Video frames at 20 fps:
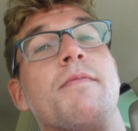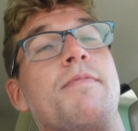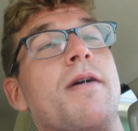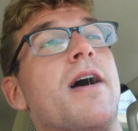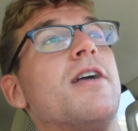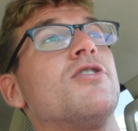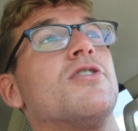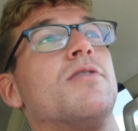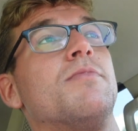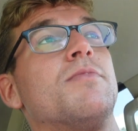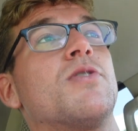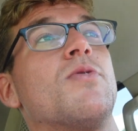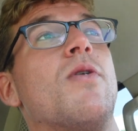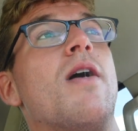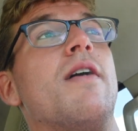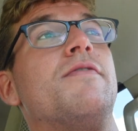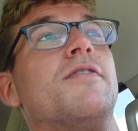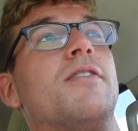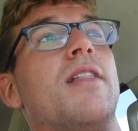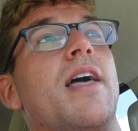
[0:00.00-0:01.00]
a pendulum
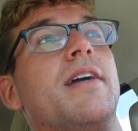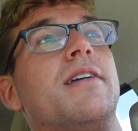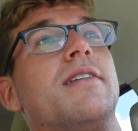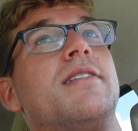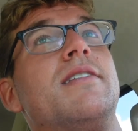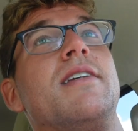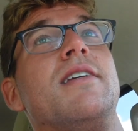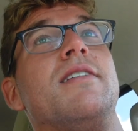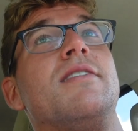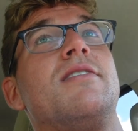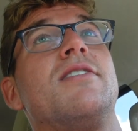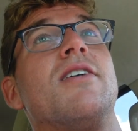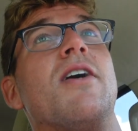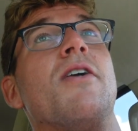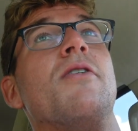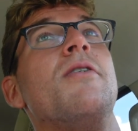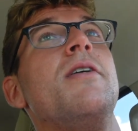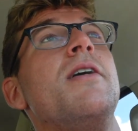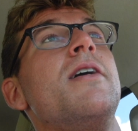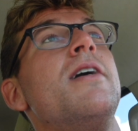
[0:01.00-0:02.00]
squat for Legacy.
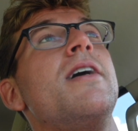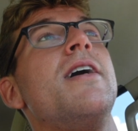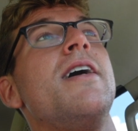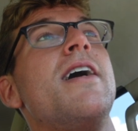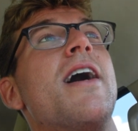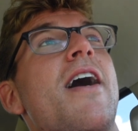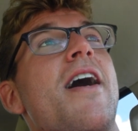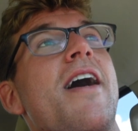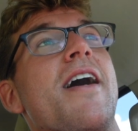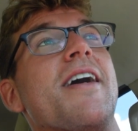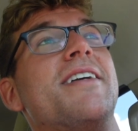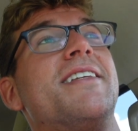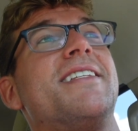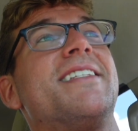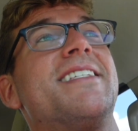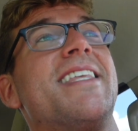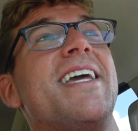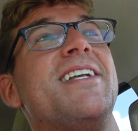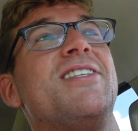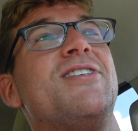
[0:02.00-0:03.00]
So uh,
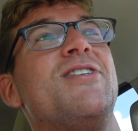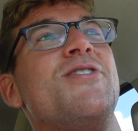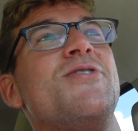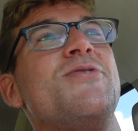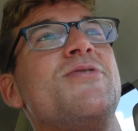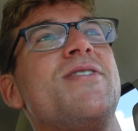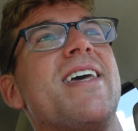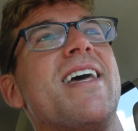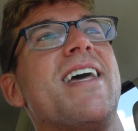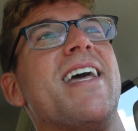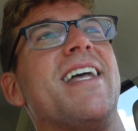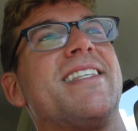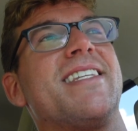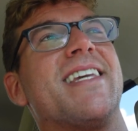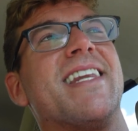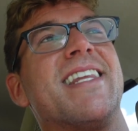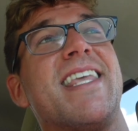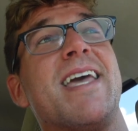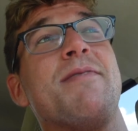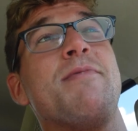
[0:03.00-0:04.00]
stay tuned. It's
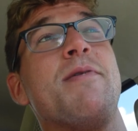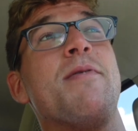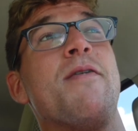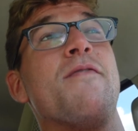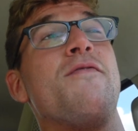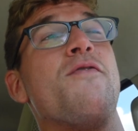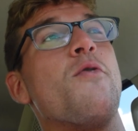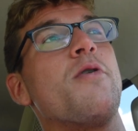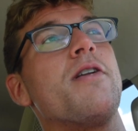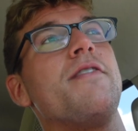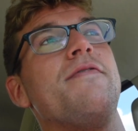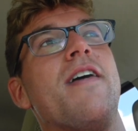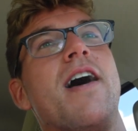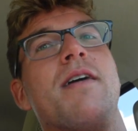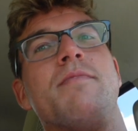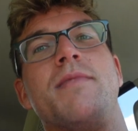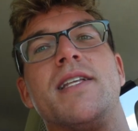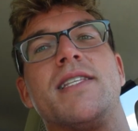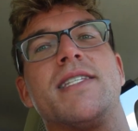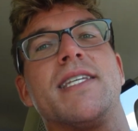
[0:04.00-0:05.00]
going to take me about
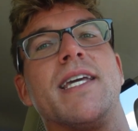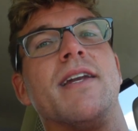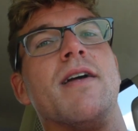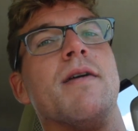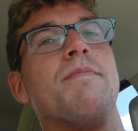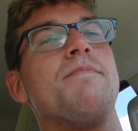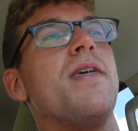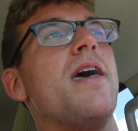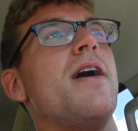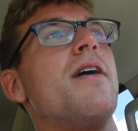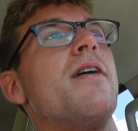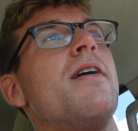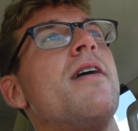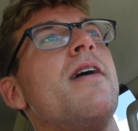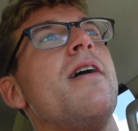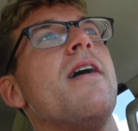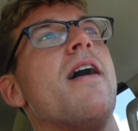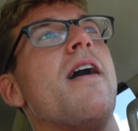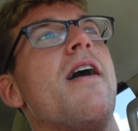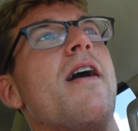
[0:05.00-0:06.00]
45 minutes to get up there,
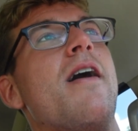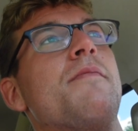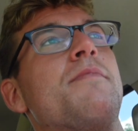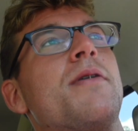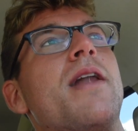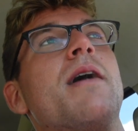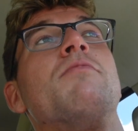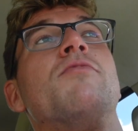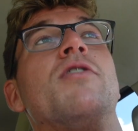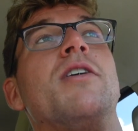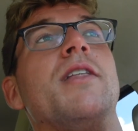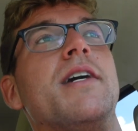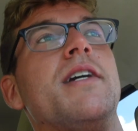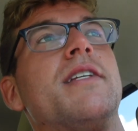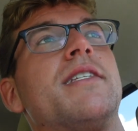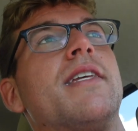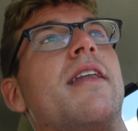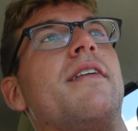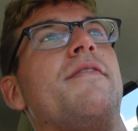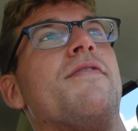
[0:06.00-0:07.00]
uh, but I'm really
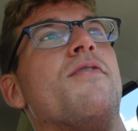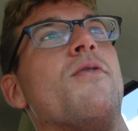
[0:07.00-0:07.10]
excited